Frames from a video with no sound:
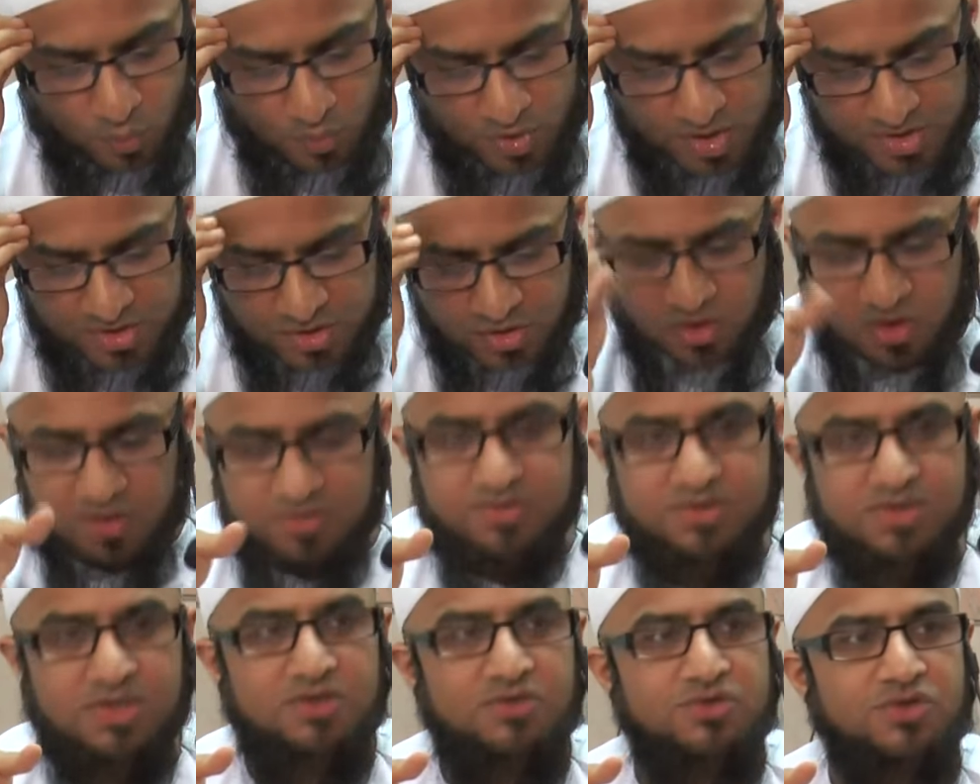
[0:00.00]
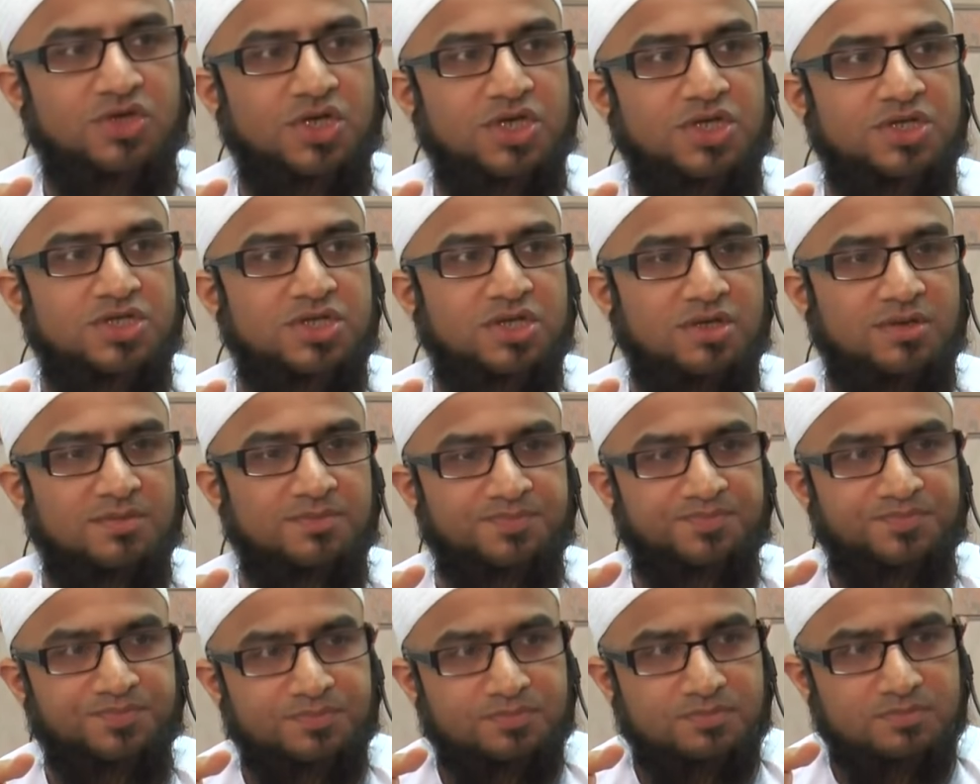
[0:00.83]
with concentration.
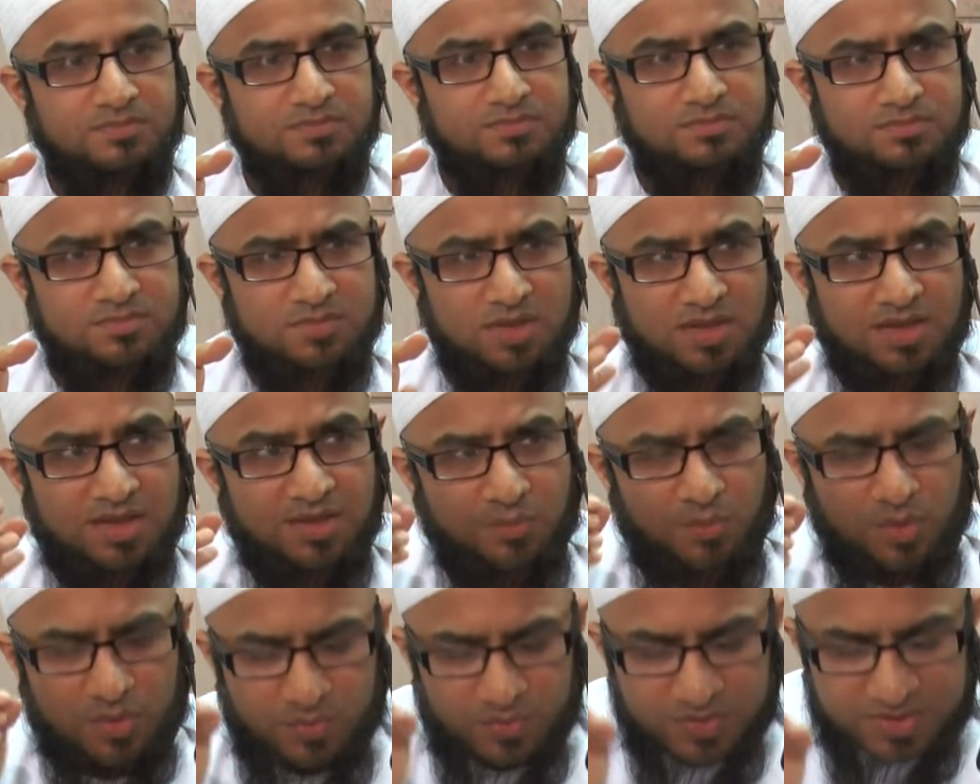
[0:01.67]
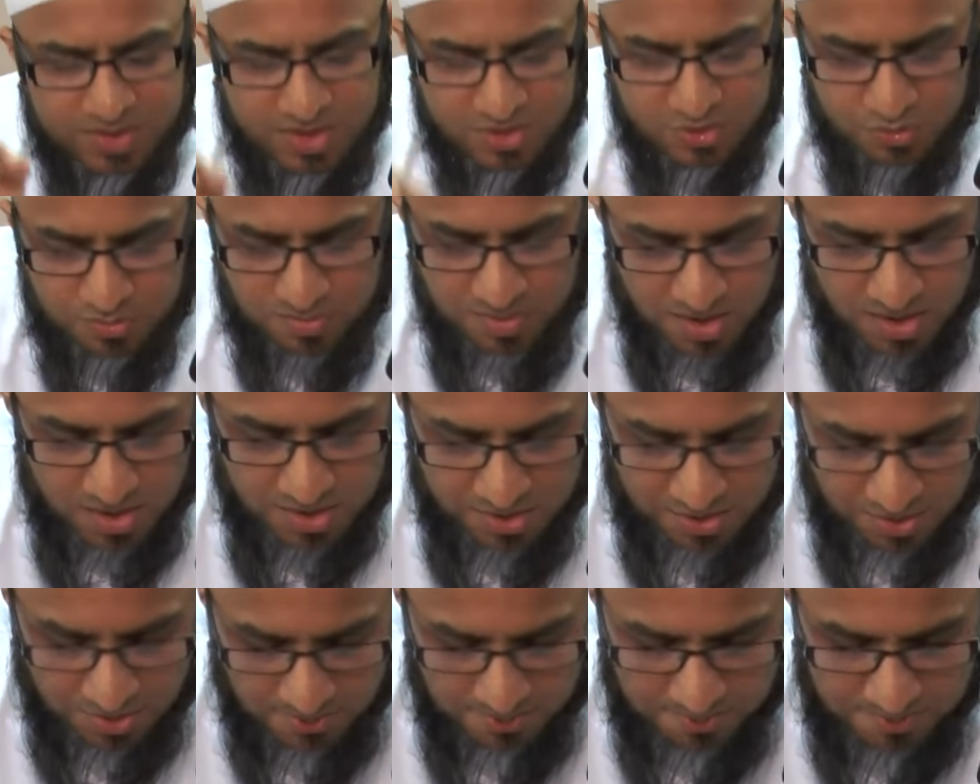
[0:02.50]
When we say
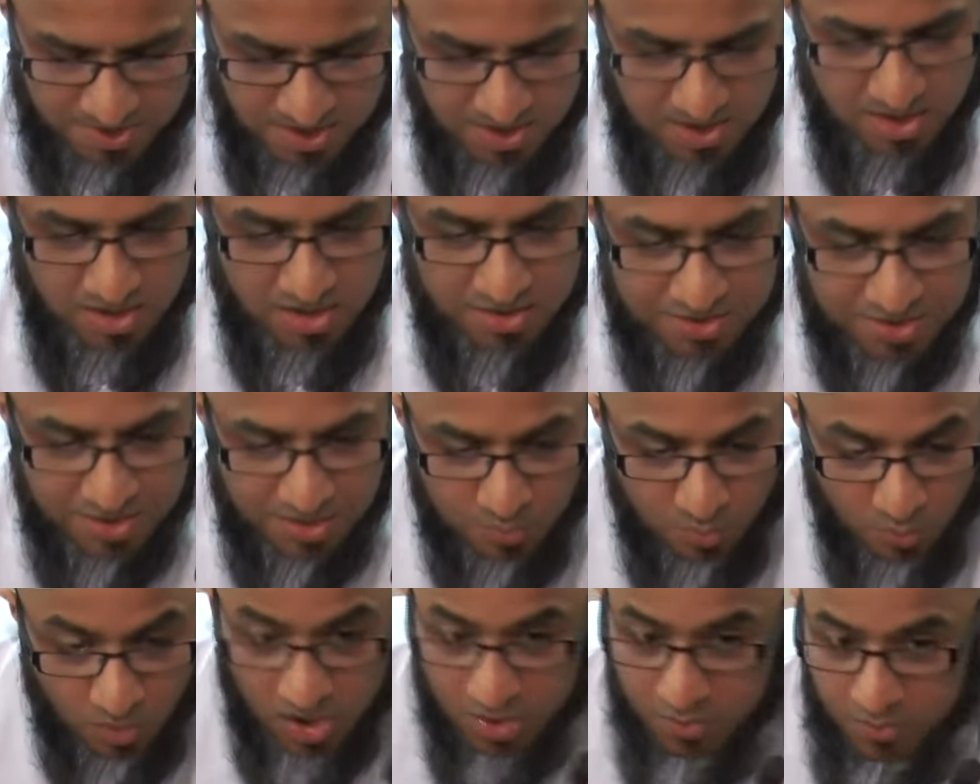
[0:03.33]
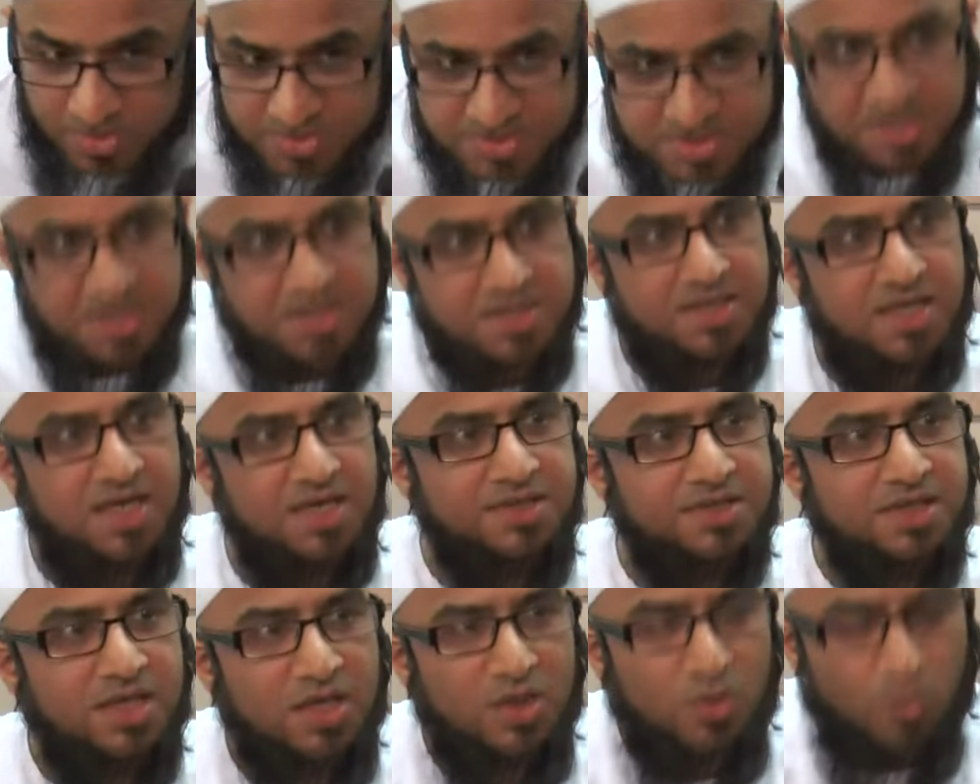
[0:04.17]
Subhana Rabbi Al-Azim, why we're saying
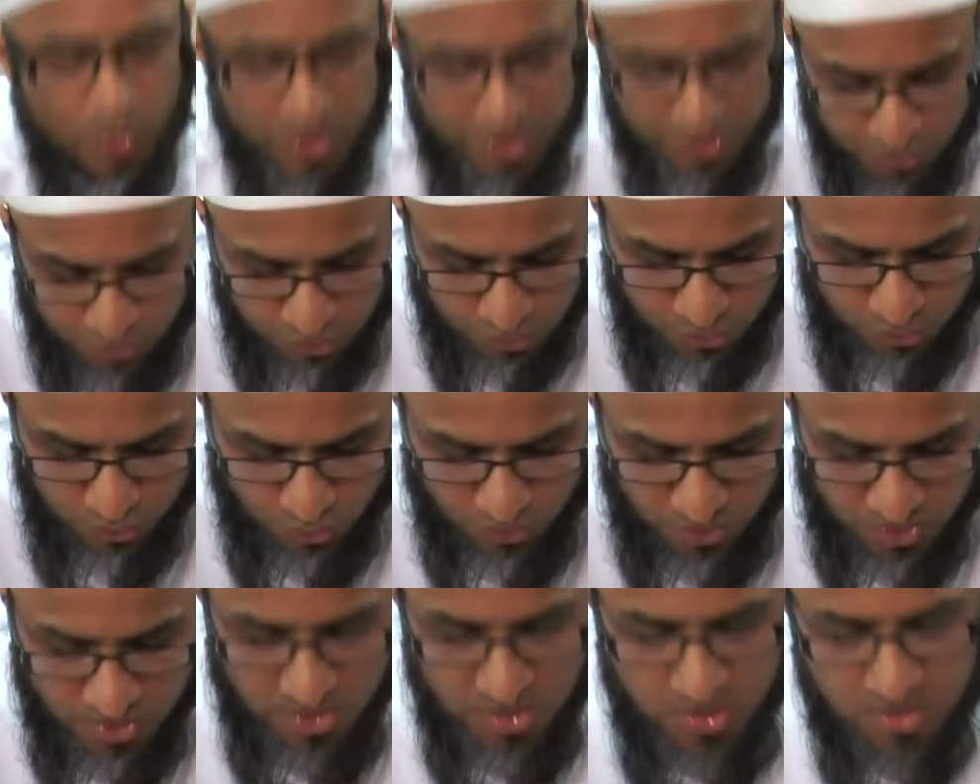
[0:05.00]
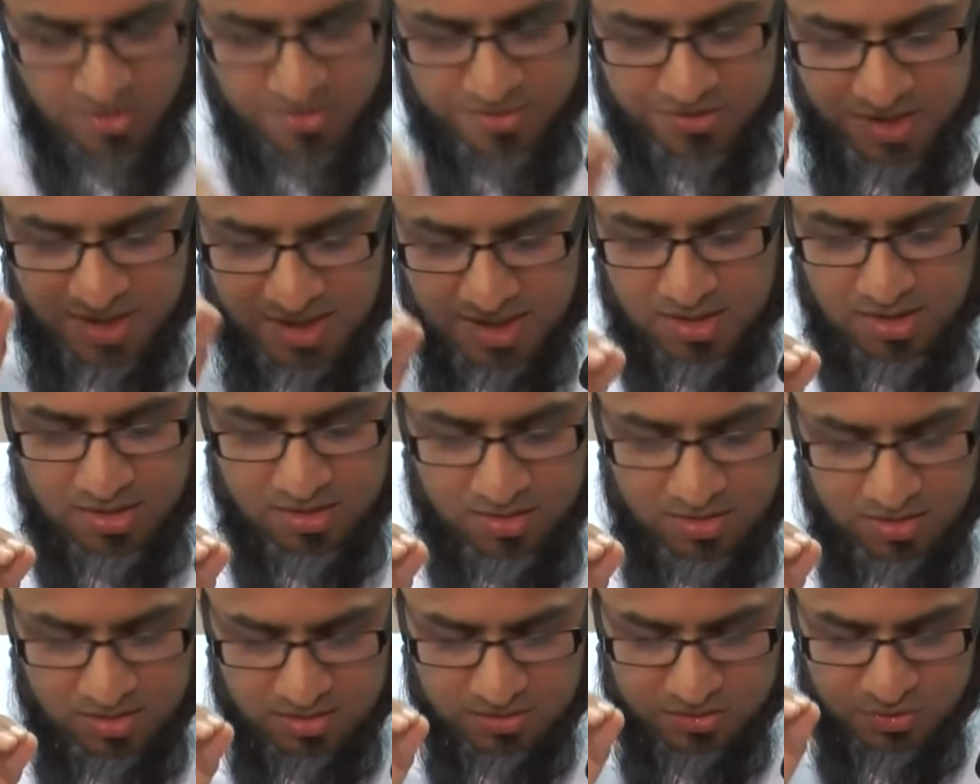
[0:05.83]
that? When in ruku', think
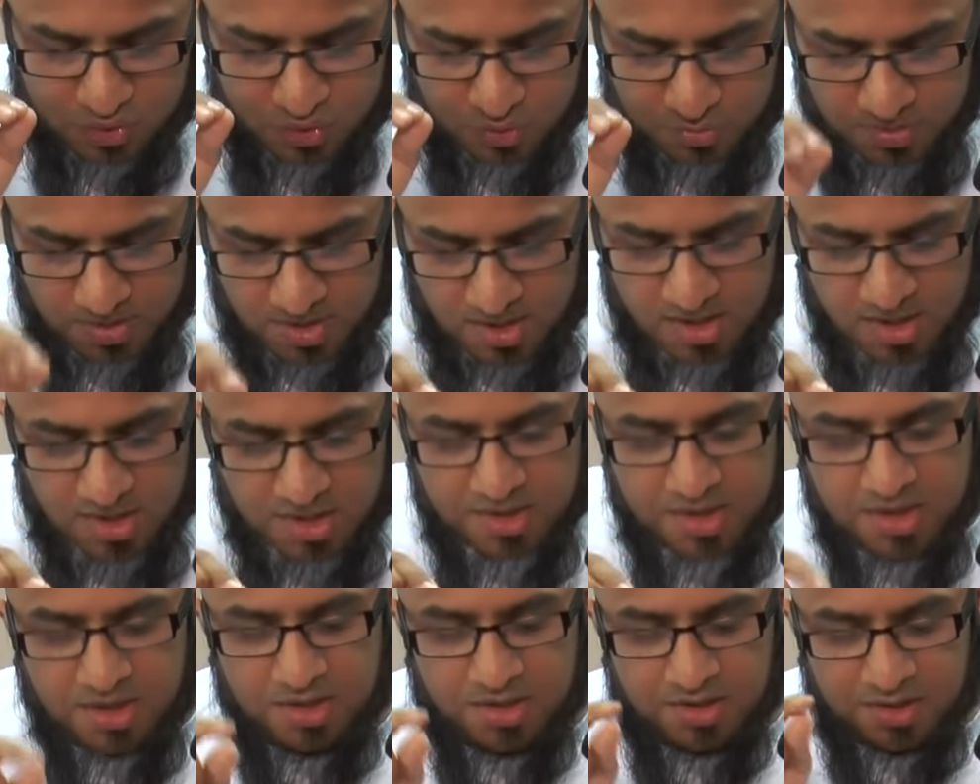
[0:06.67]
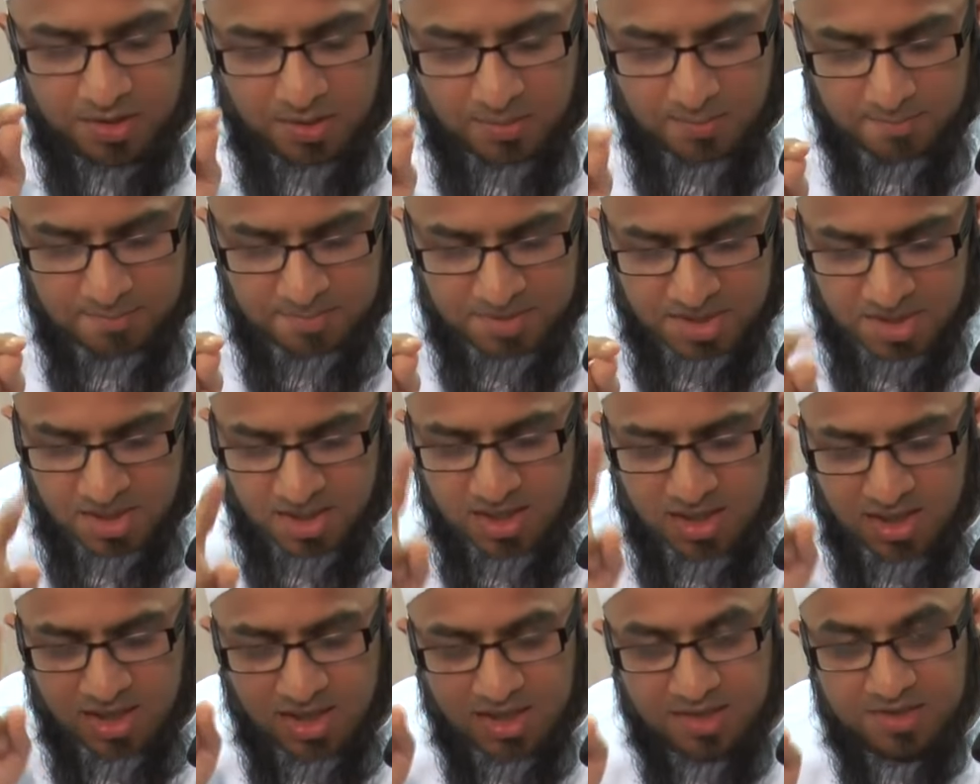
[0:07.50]
Subhana Rabbi
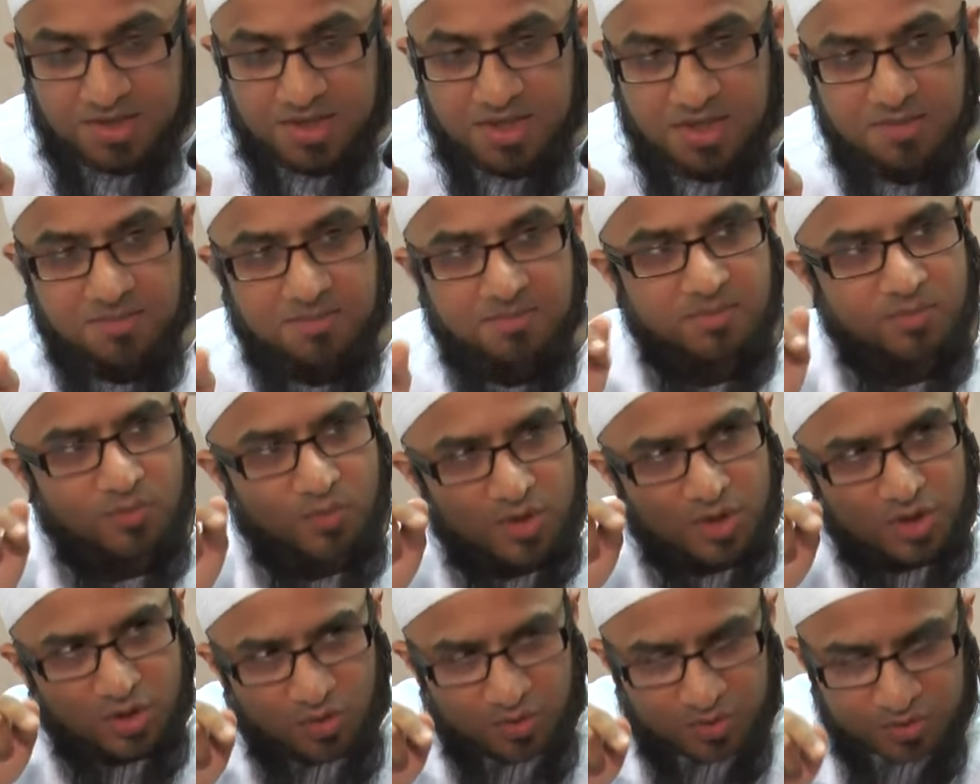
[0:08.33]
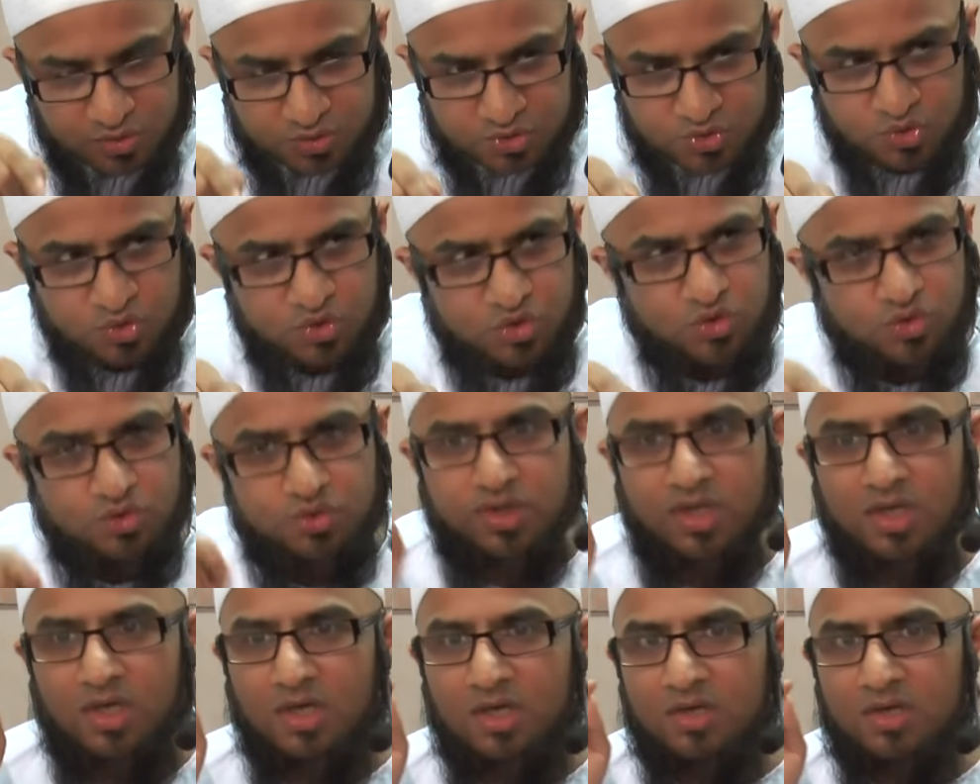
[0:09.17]
Al-Azim. When you go into sujood,